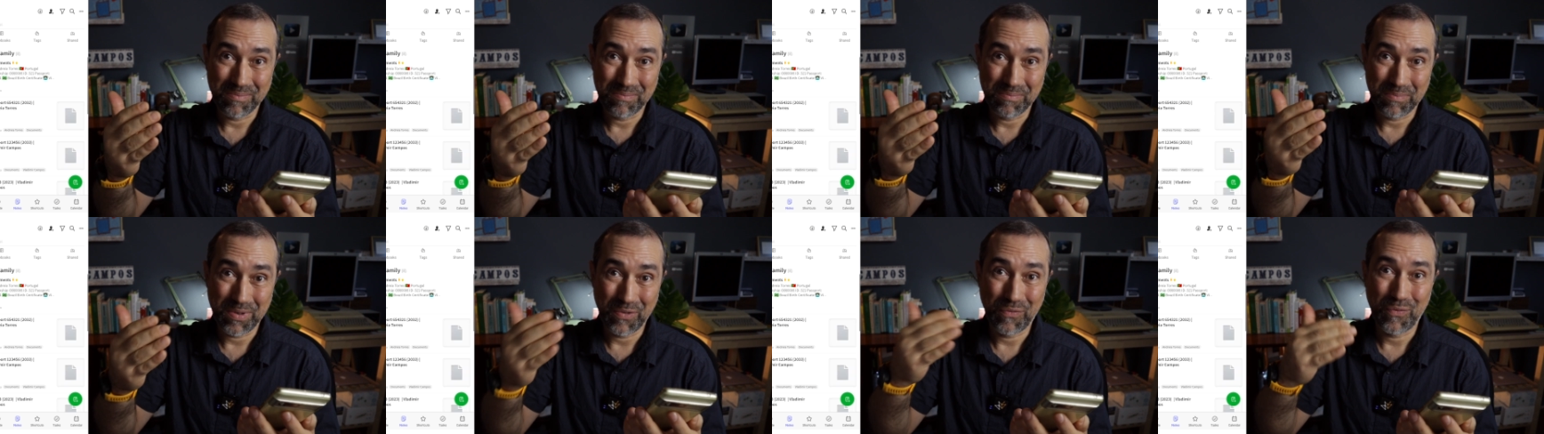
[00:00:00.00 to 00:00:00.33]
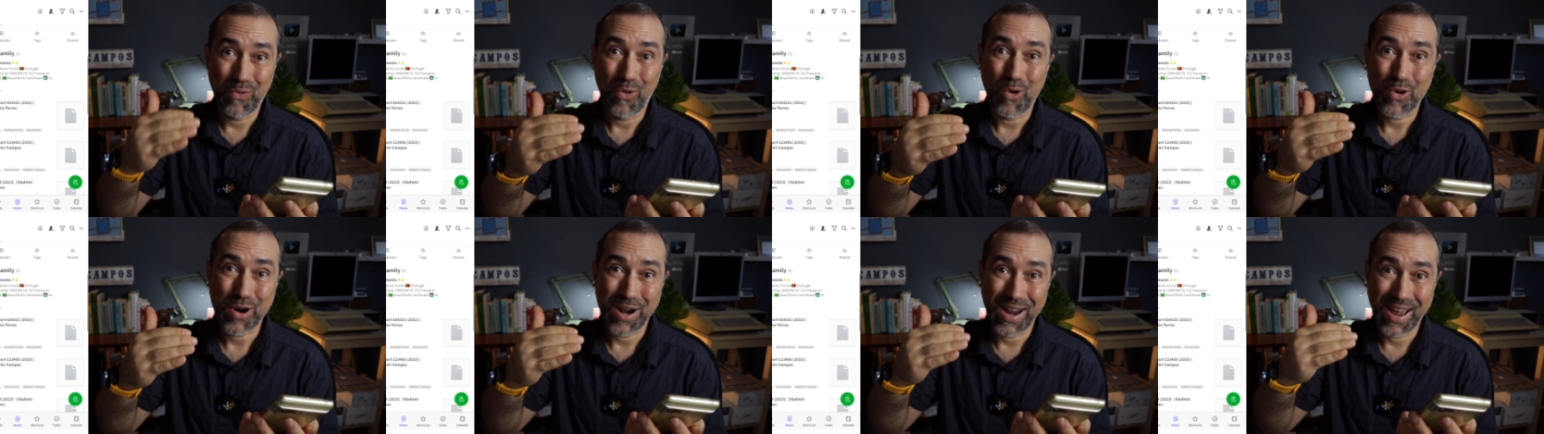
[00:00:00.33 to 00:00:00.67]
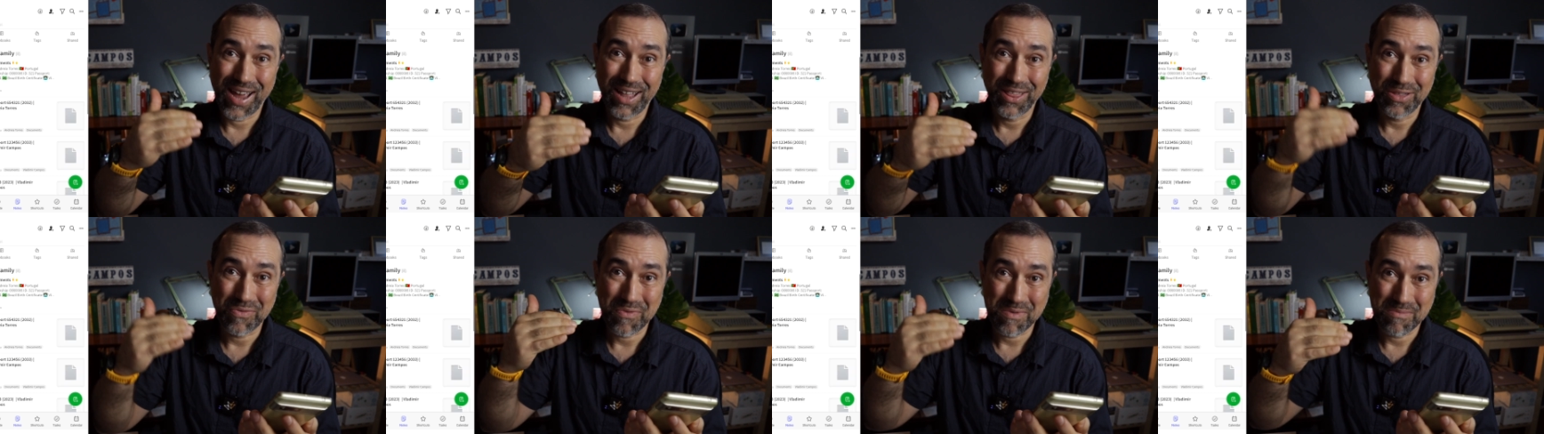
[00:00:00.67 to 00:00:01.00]
Before I
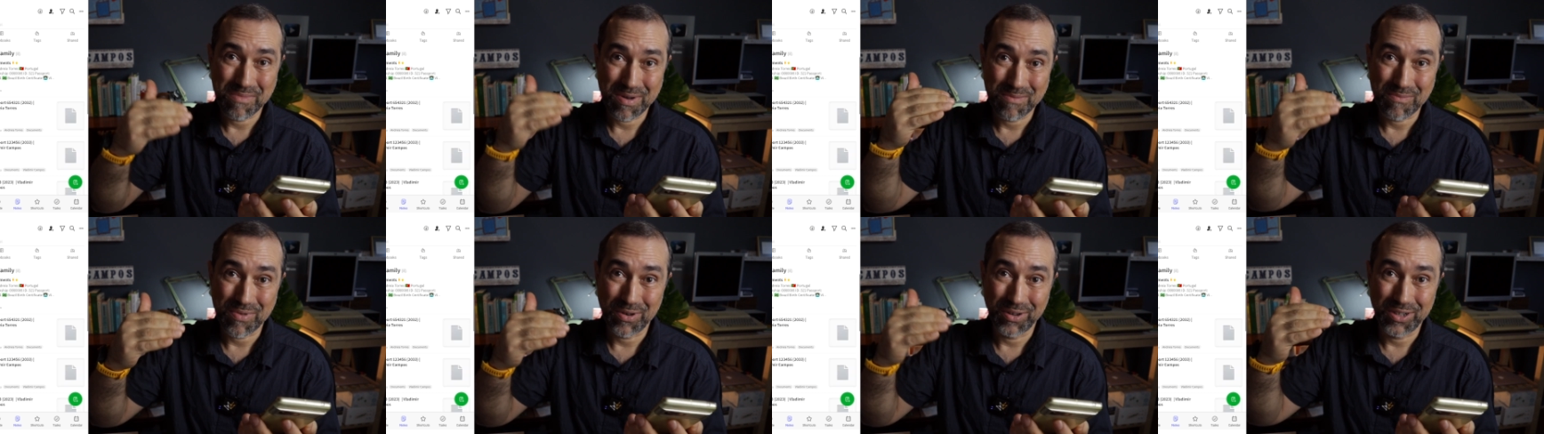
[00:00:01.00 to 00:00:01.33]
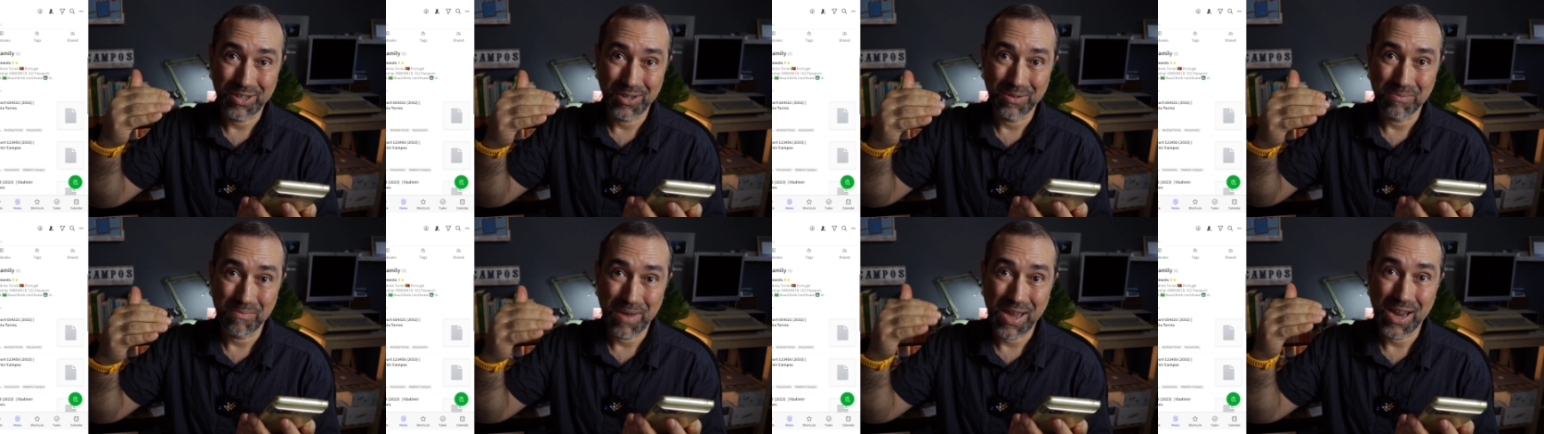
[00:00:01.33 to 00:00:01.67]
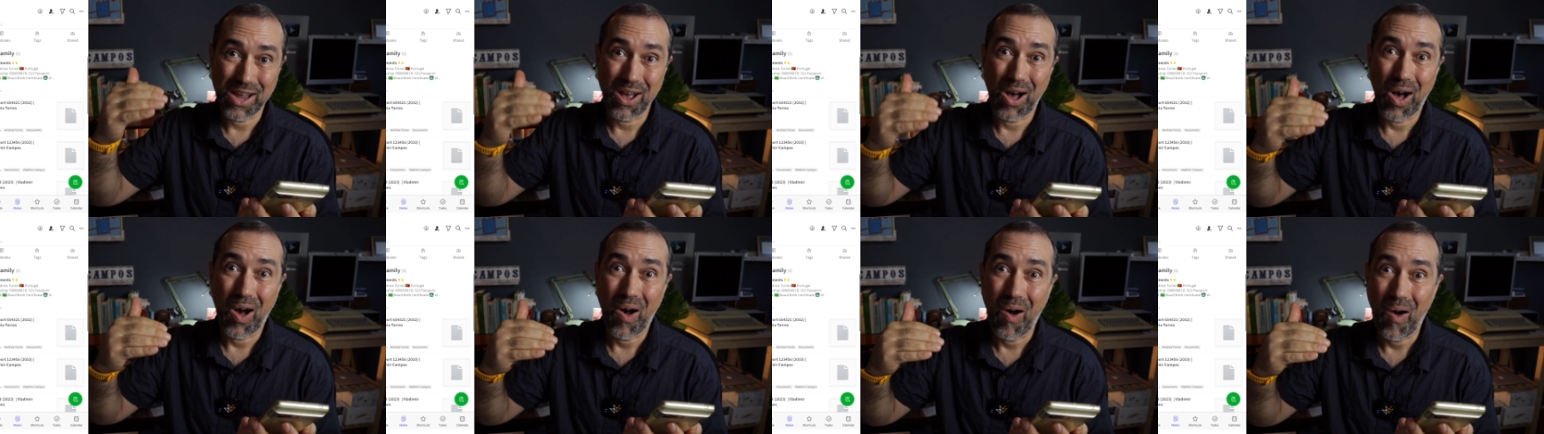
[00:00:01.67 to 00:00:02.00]
had to remember to
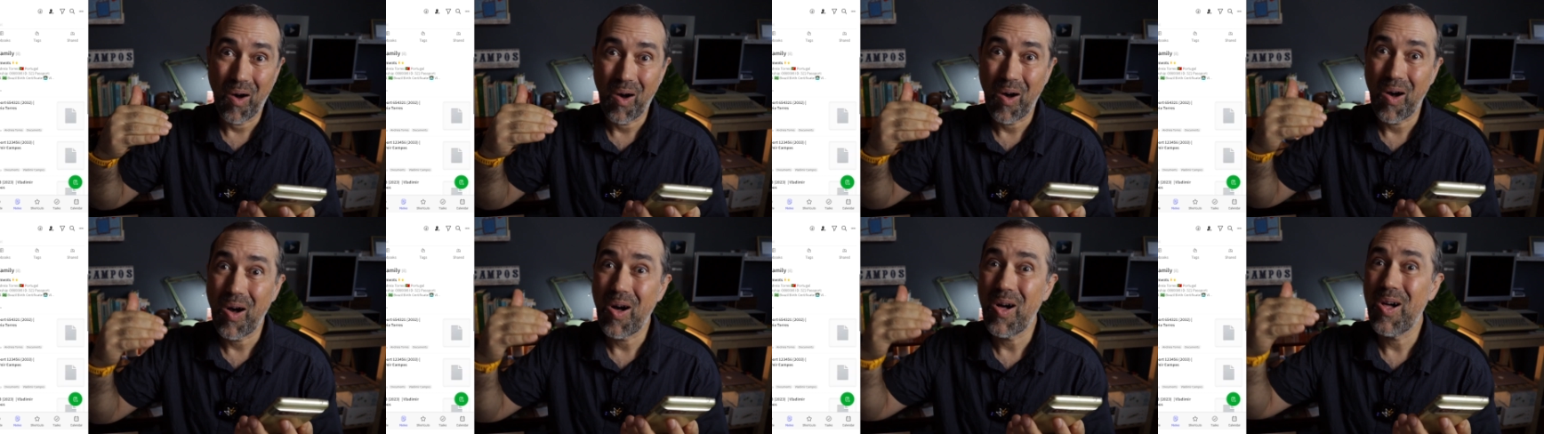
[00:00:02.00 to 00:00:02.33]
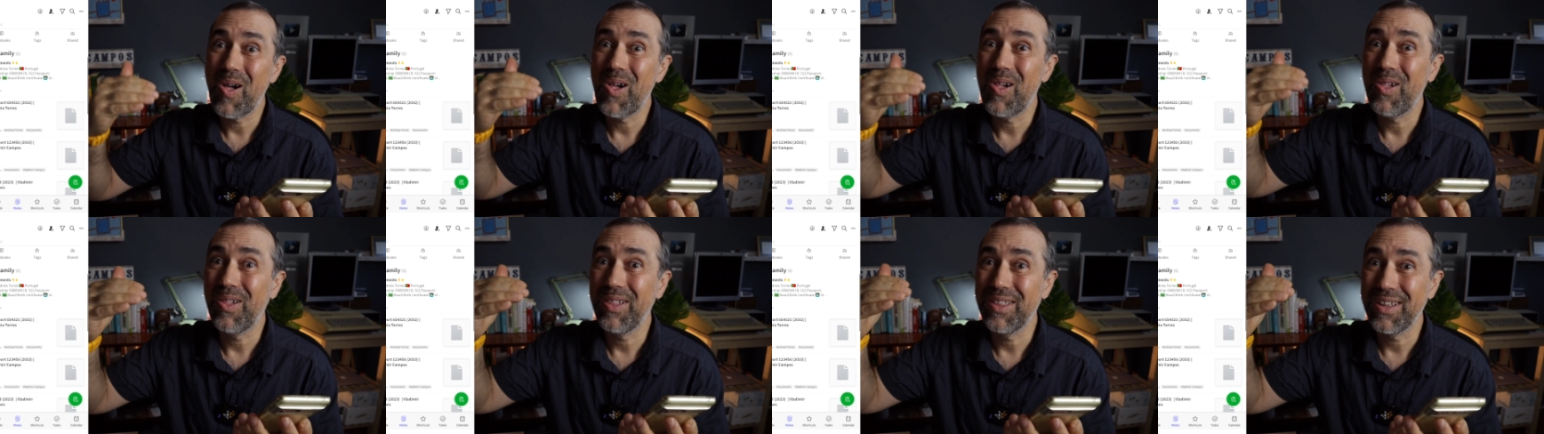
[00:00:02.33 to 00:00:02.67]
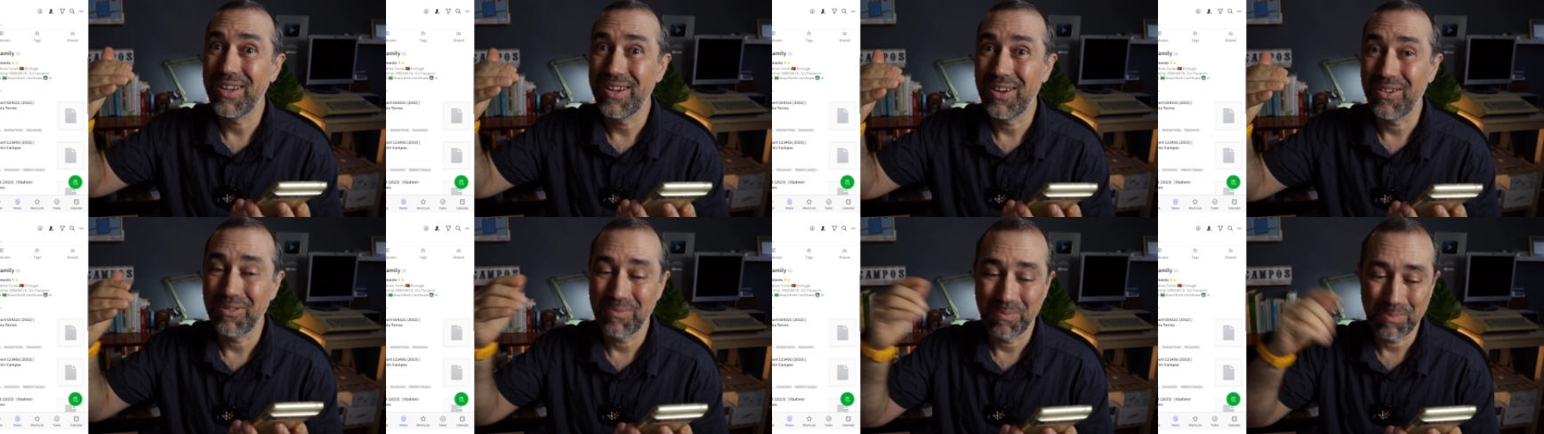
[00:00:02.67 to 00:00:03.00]
make all
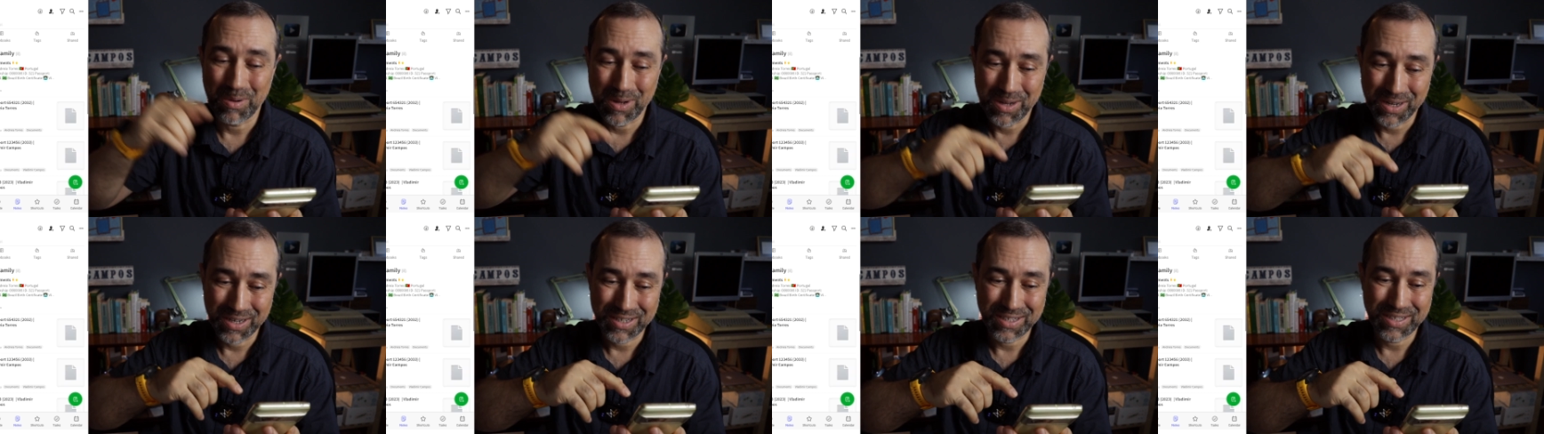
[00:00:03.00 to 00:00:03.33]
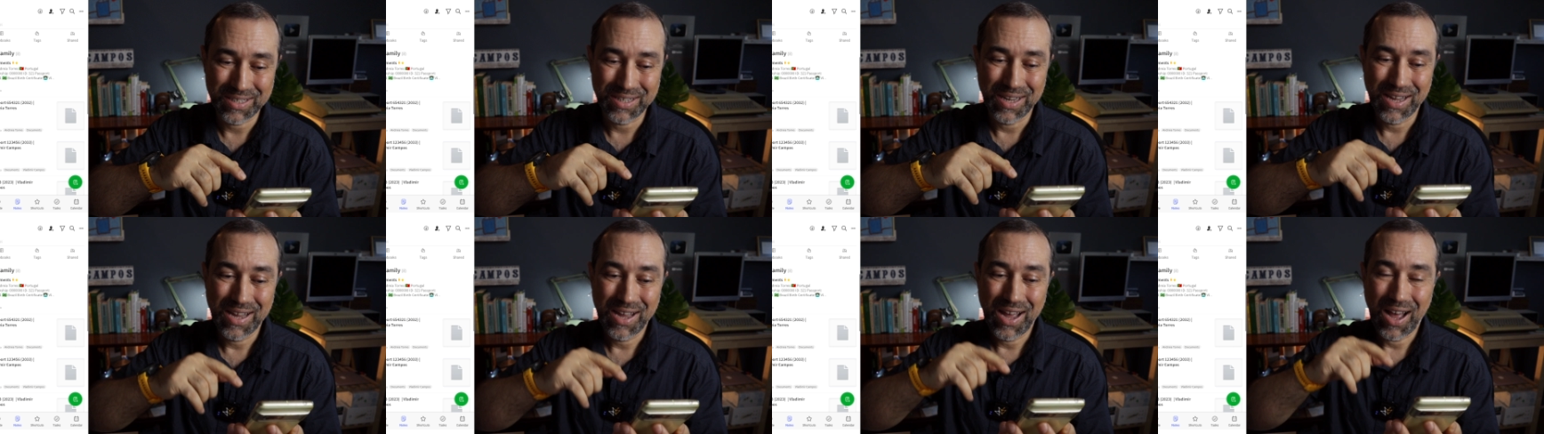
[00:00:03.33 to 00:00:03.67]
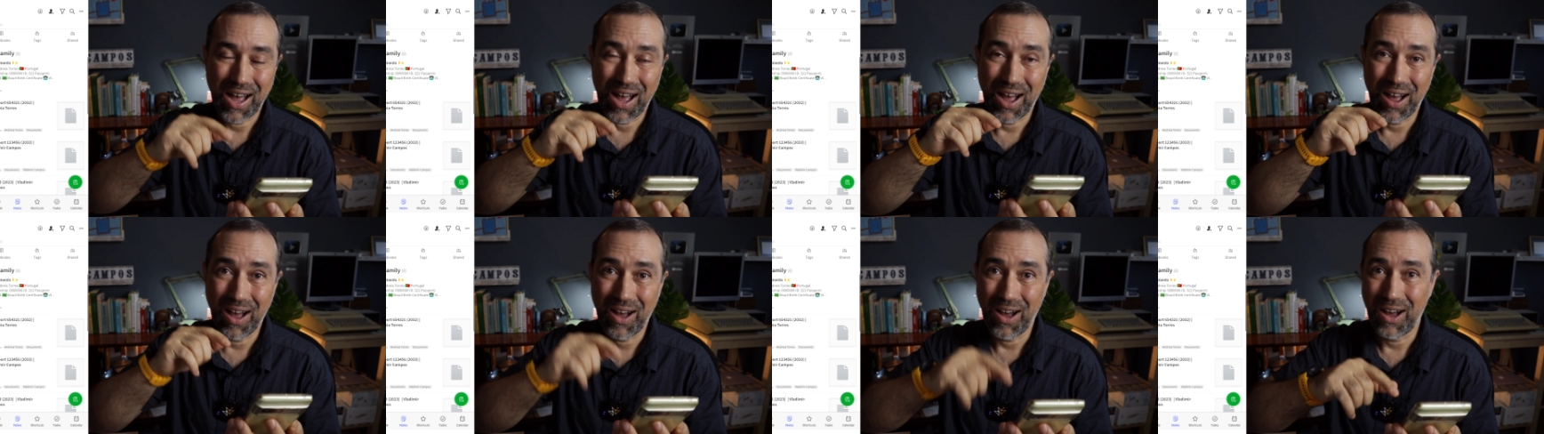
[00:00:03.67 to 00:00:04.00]
the notebooks
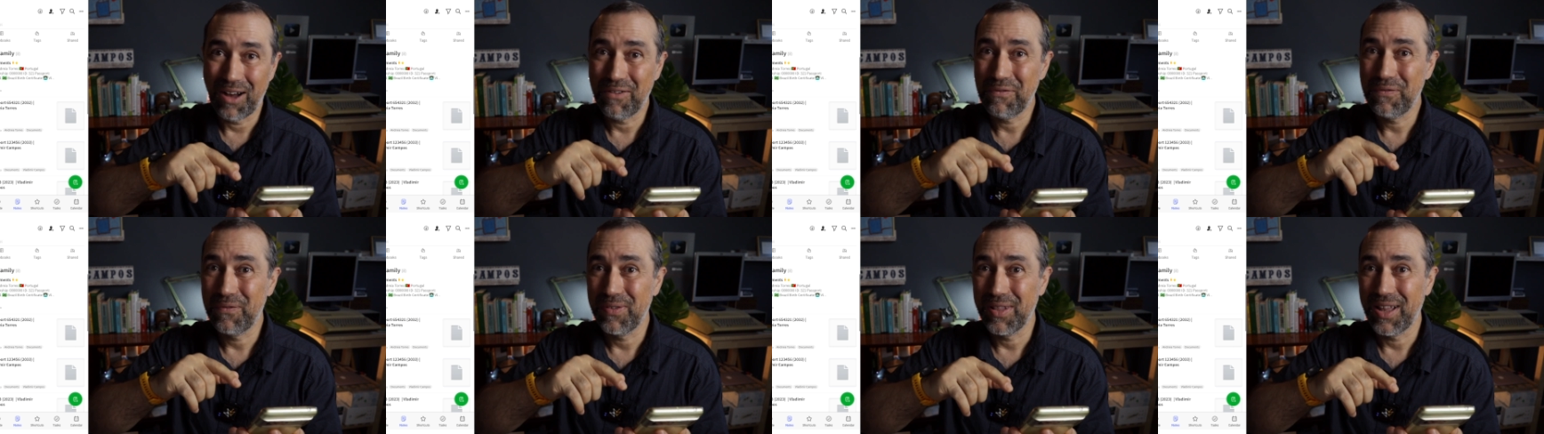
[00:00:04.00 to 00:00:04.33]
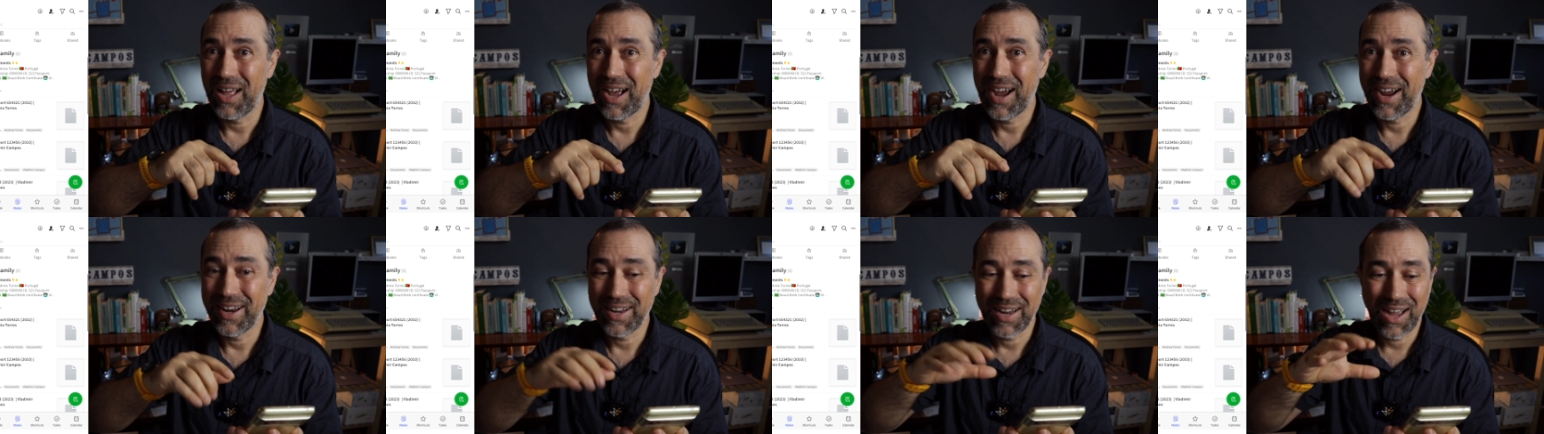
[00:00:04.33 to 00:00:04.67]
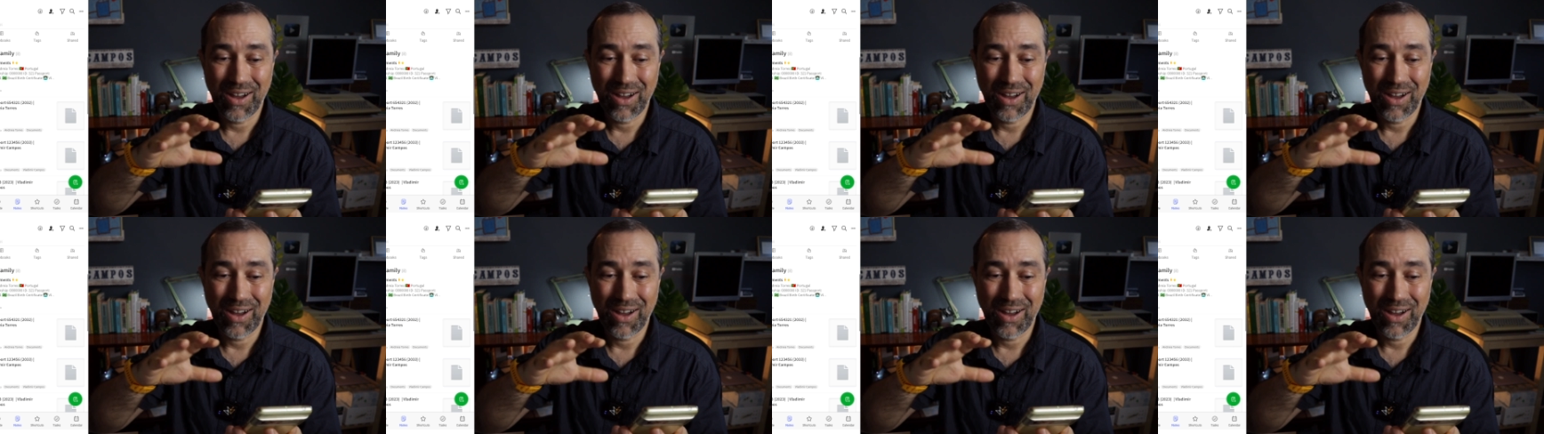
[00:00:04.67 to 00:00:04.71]
offline.